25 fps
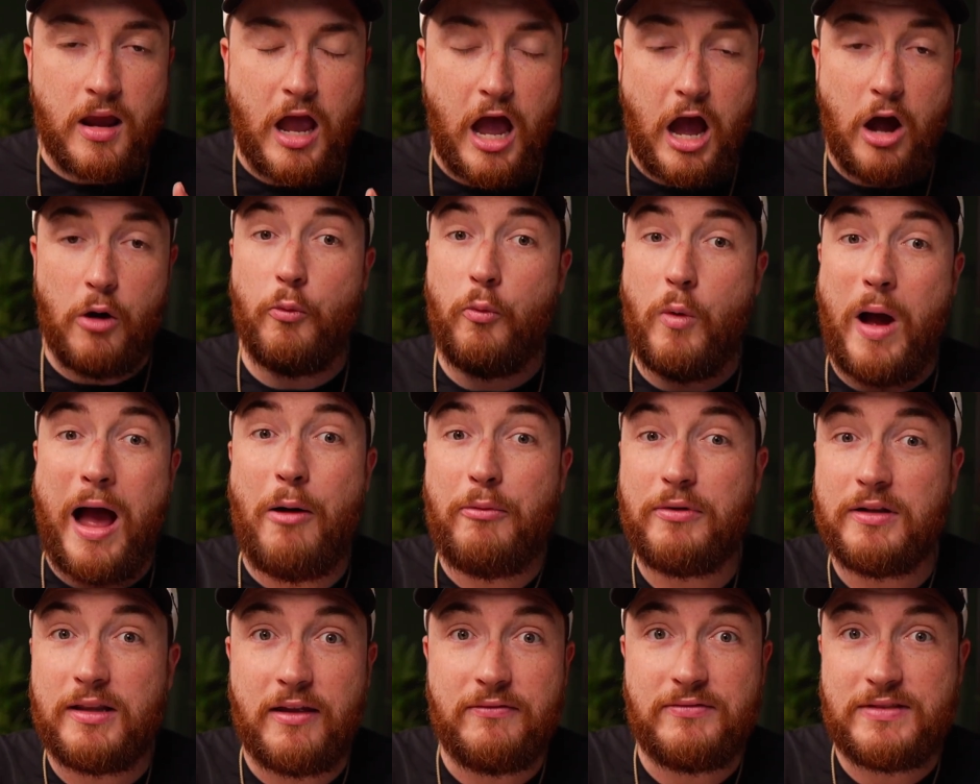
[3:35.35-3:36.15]

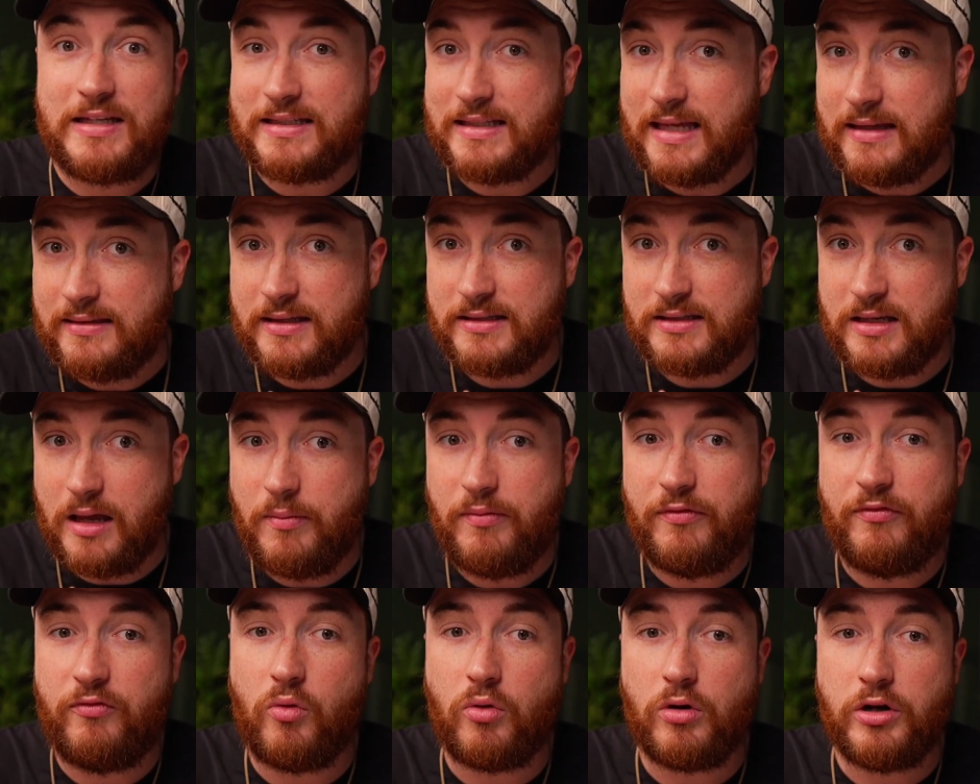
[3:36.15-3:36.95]
I would love to set this
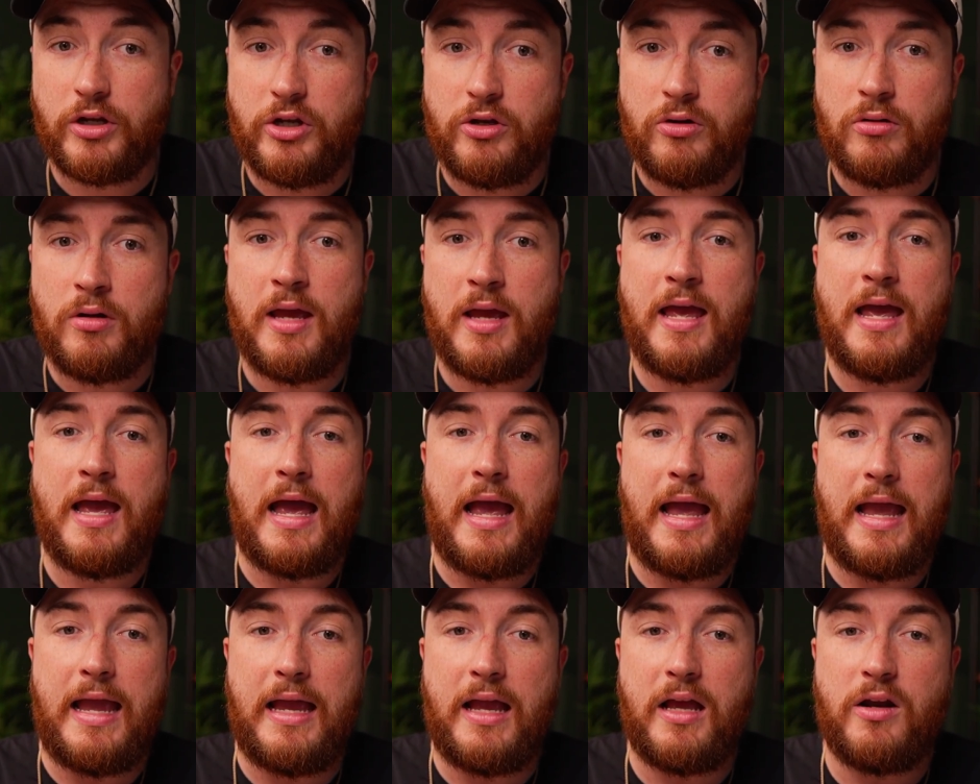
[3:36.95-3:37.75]
up for you,
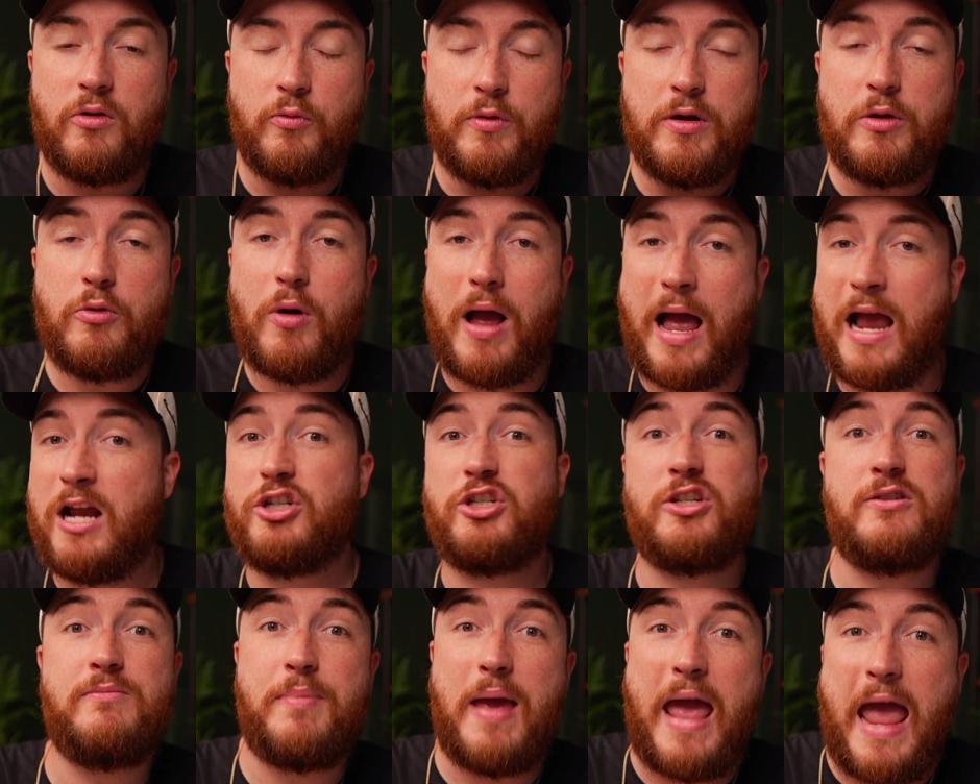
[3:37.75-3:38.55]
and we will
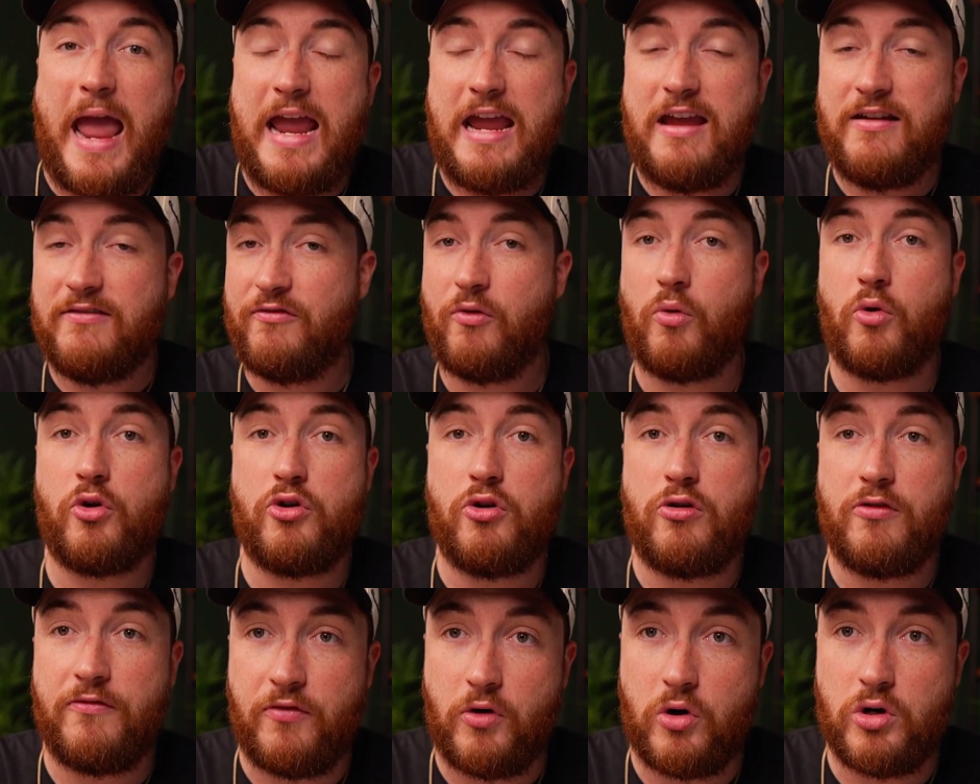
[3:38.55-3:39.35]
actually pay for
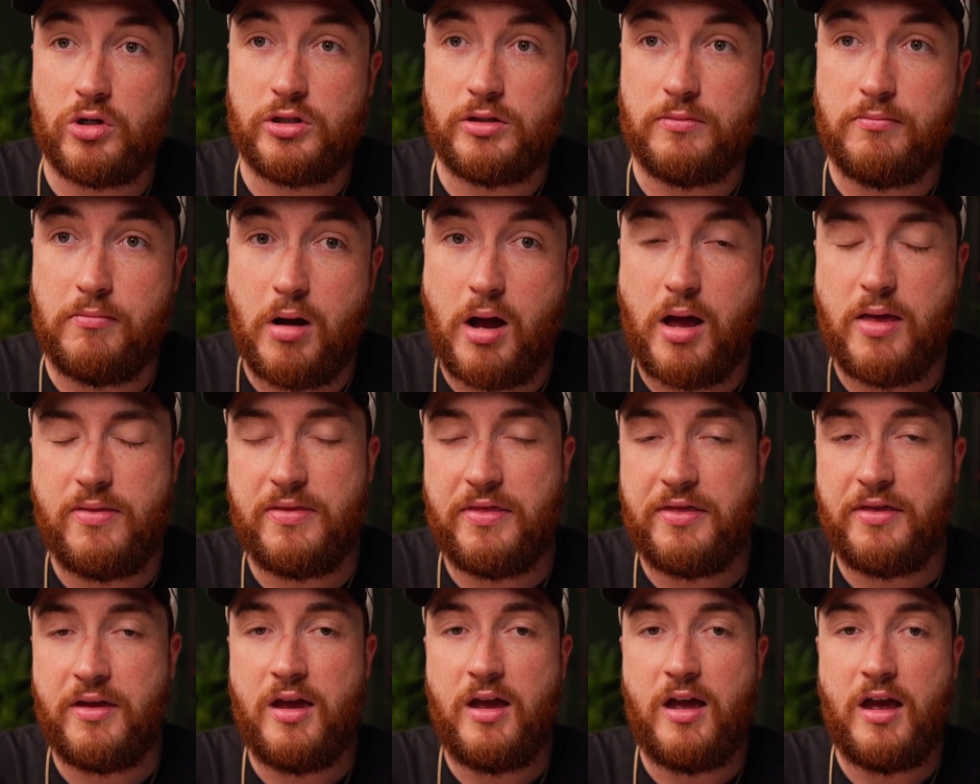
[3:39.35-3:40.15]
your first
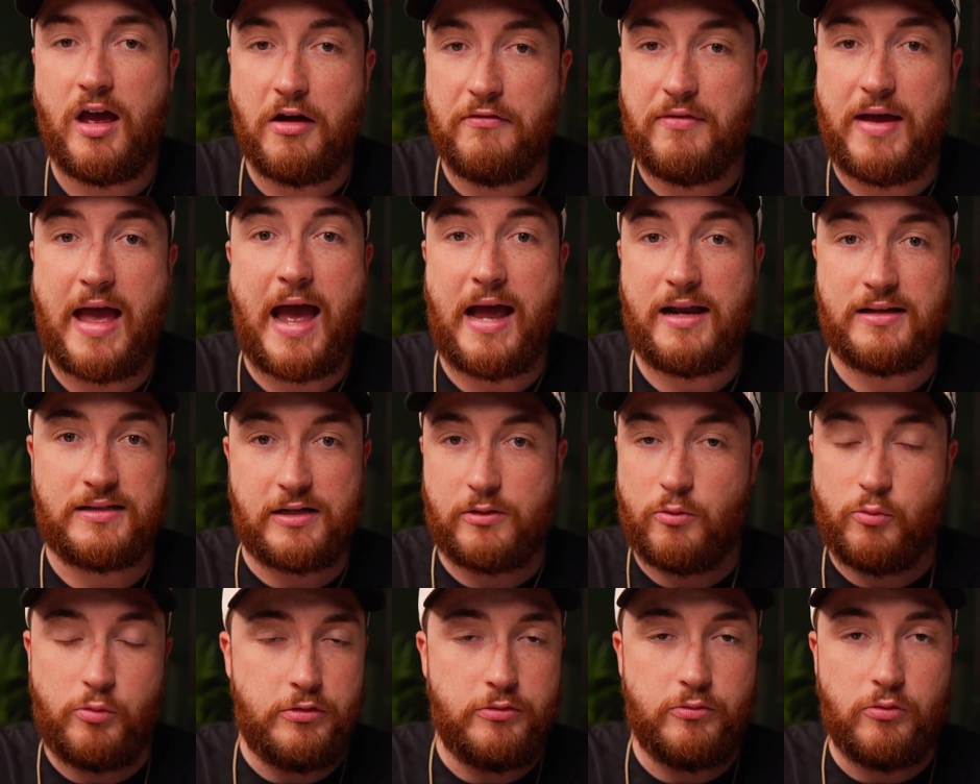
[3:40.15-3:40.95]
month of ads.
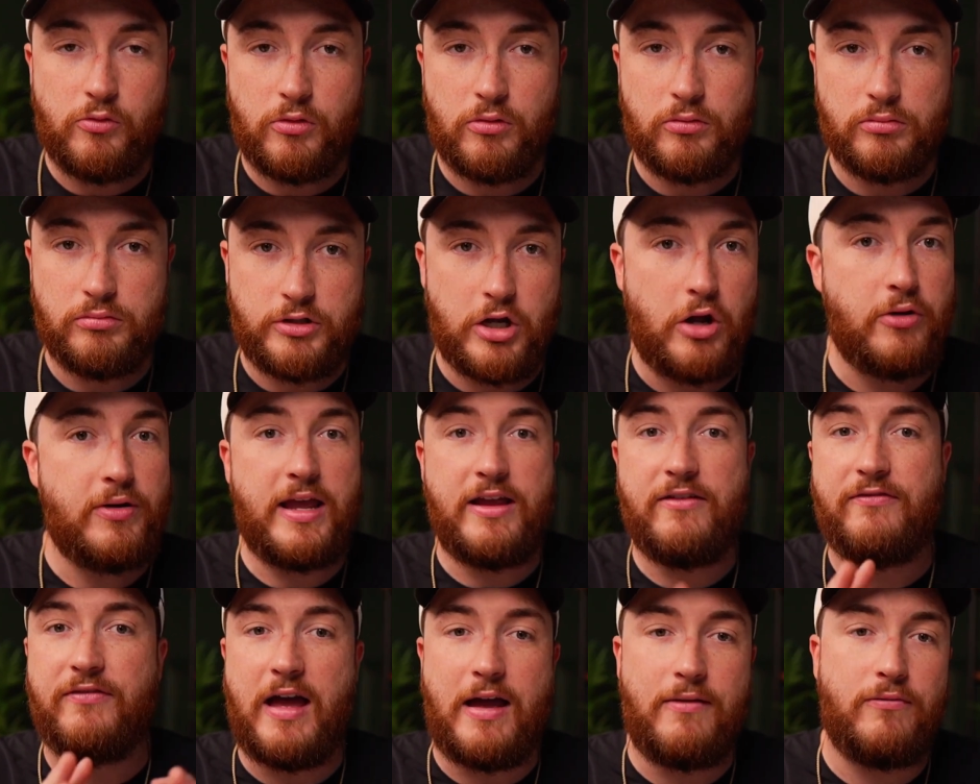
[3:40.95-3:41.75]
Like, we will
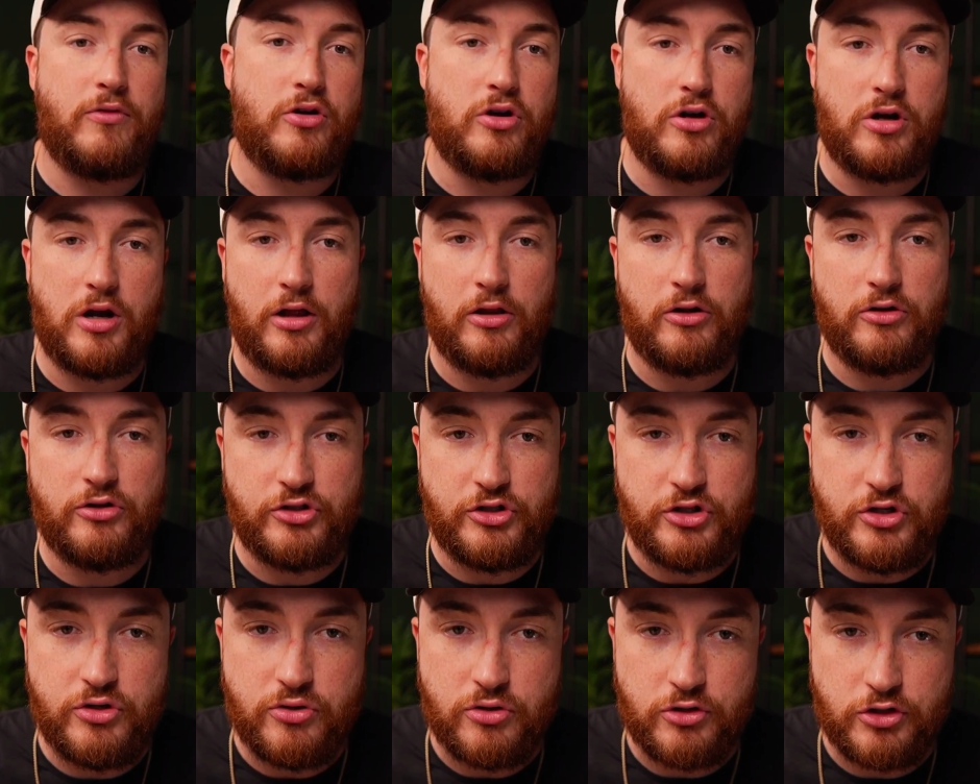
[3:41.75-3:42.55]
donate
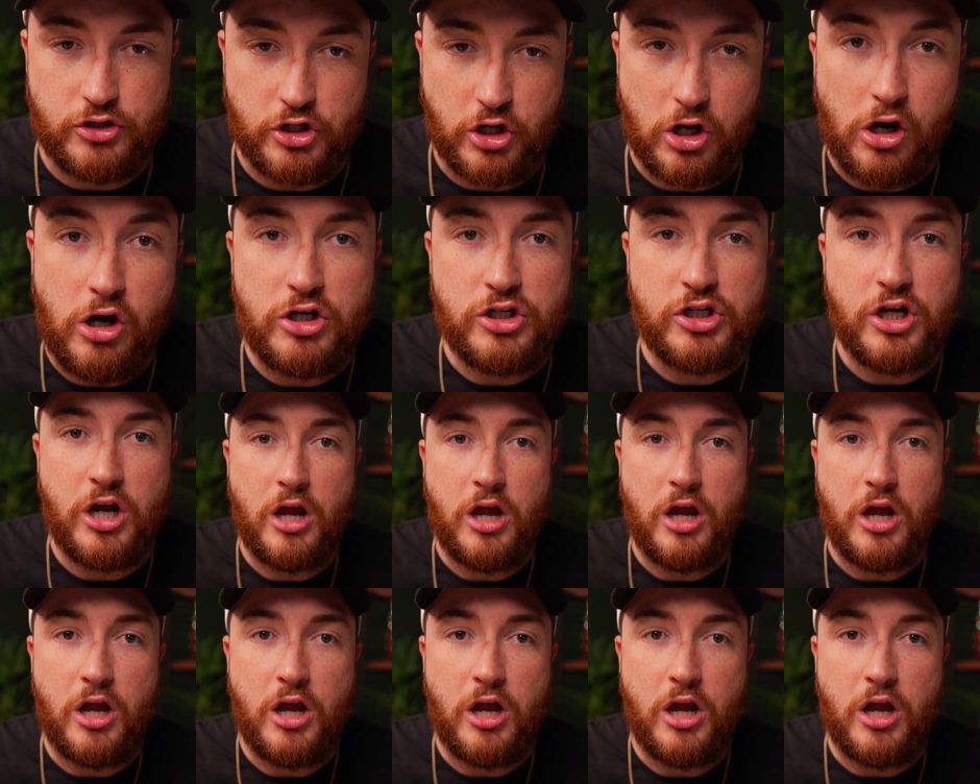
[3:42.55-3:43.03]
$500 to your church.